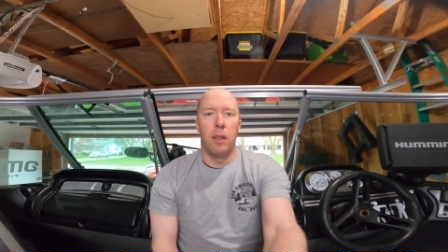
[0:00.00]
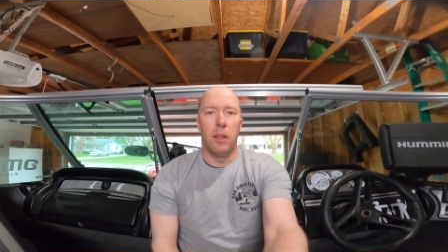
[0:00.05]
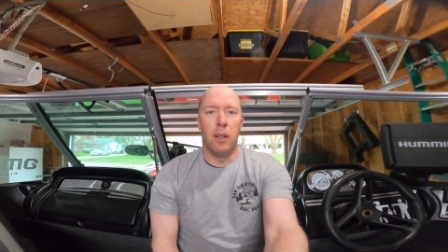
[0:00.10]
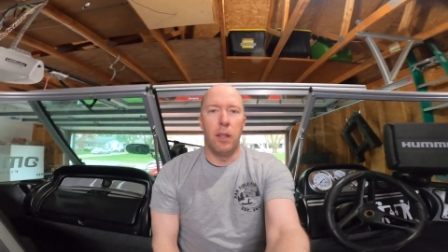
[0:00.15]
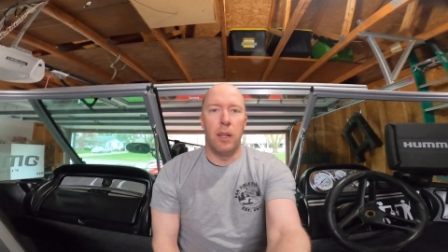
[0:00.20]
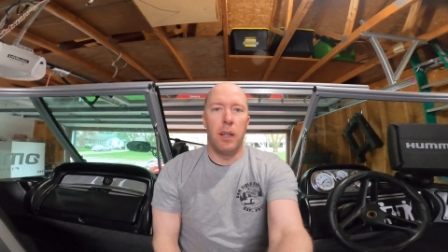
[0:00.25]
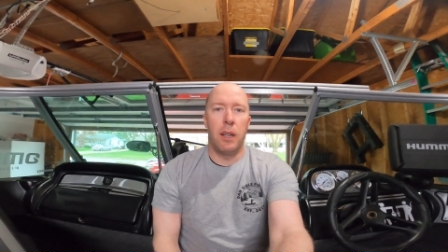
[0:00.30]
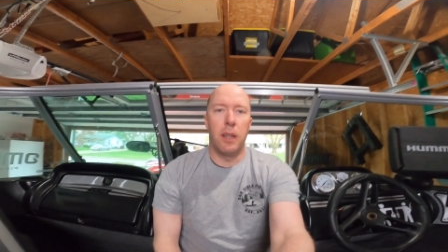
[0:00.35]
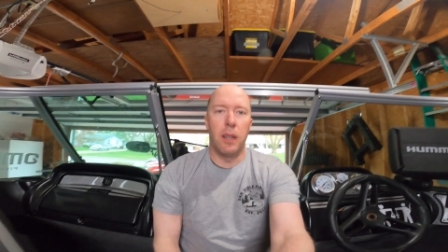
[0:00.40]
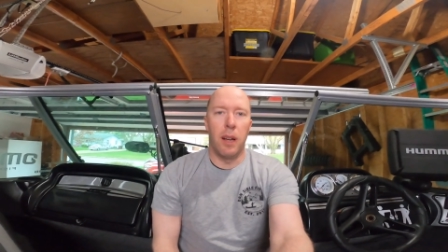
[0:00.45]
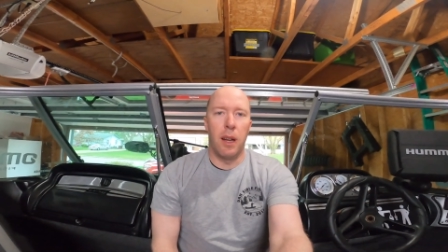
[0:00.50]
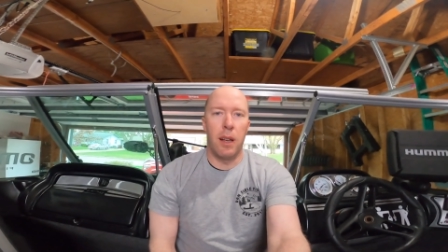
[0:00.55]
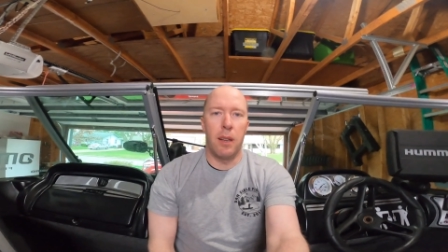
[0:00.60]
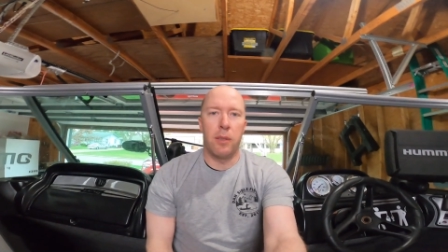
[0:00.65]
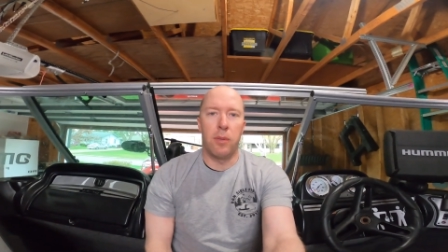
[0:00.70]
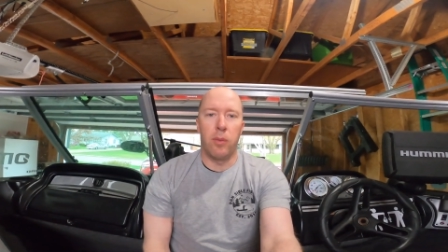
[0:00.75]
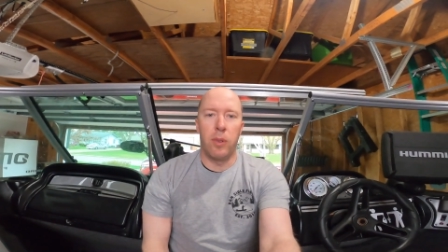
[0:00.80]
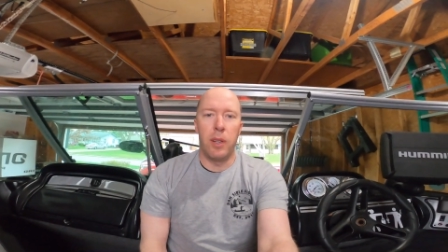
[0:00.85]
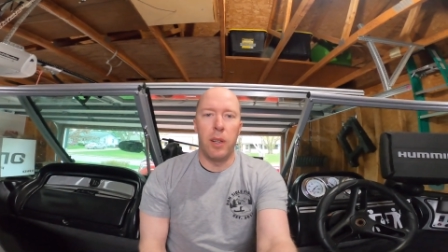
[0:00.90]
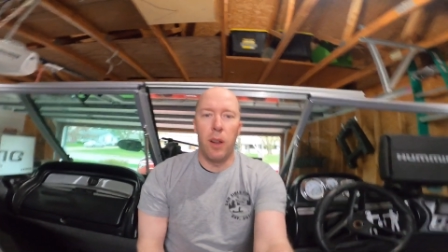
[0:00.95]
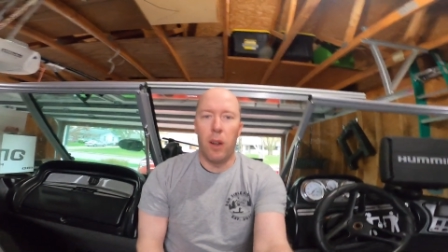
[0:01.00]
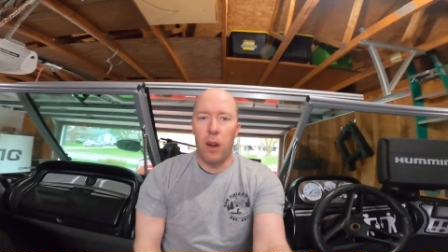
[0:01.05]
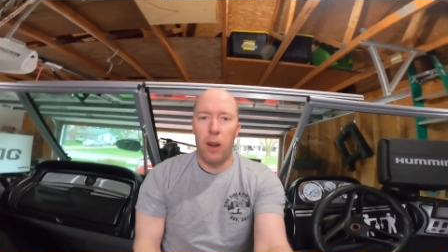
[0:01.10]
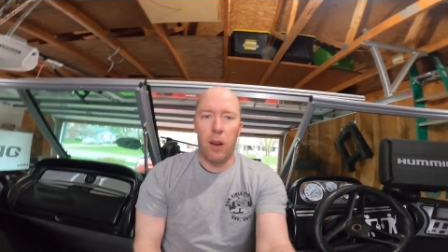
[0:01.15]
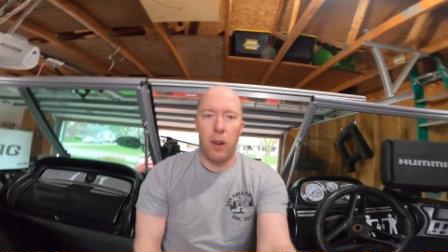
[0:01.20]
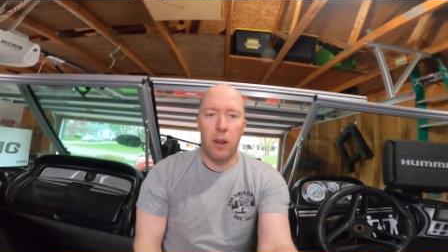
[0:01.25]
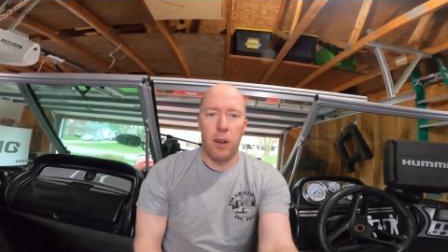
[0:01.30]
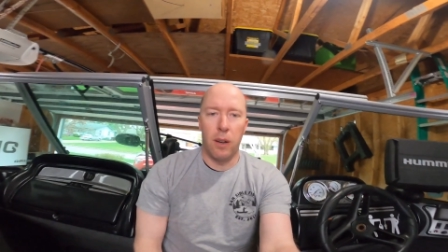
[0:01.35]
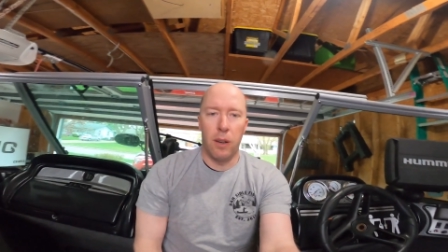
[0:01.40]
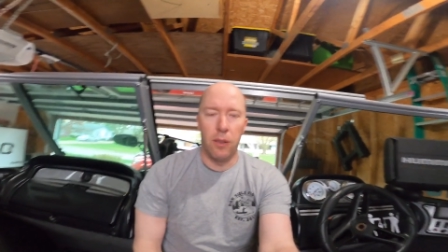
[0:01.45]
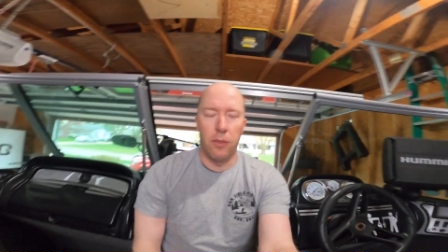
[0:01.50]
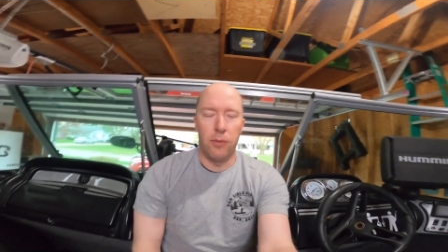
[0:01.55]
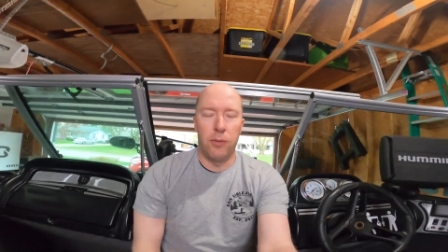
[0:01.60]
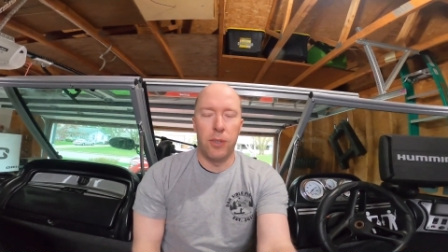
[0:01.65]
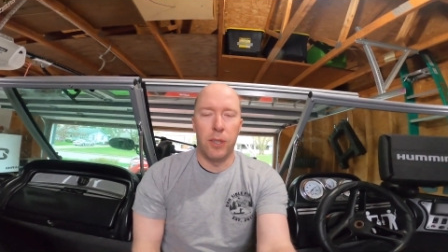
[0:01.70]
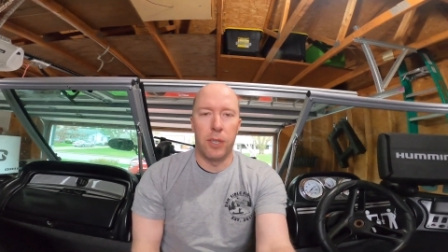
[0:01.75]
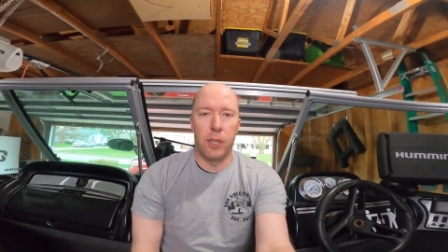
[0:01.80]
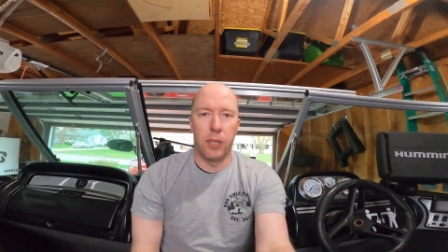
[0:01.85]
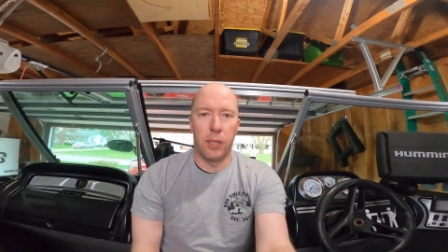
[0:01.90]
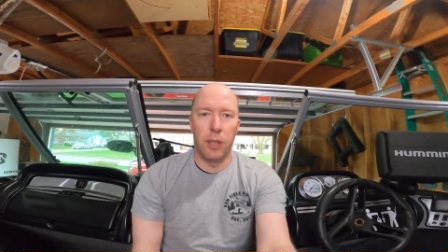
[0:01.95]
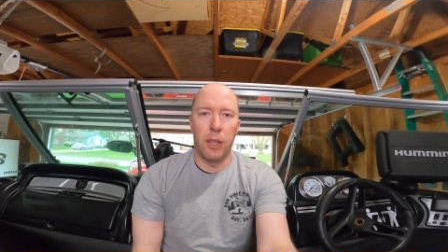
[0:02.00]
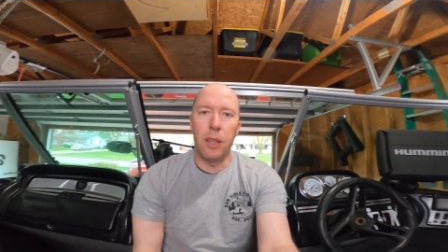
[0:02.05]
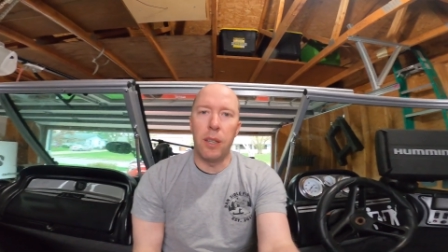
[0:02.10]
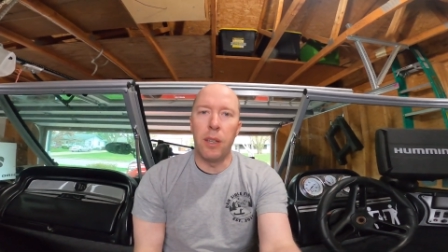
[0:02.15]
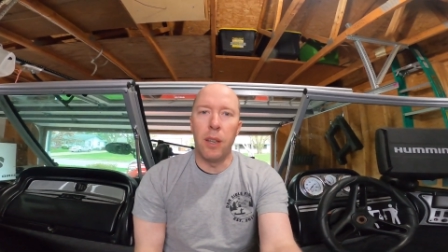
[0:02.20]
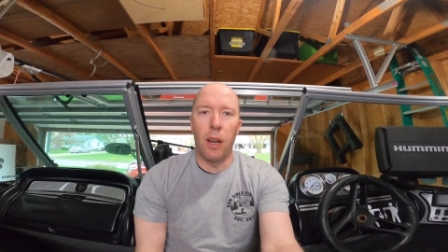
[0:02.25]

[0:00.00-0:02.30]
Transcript: All right, guys, we are officially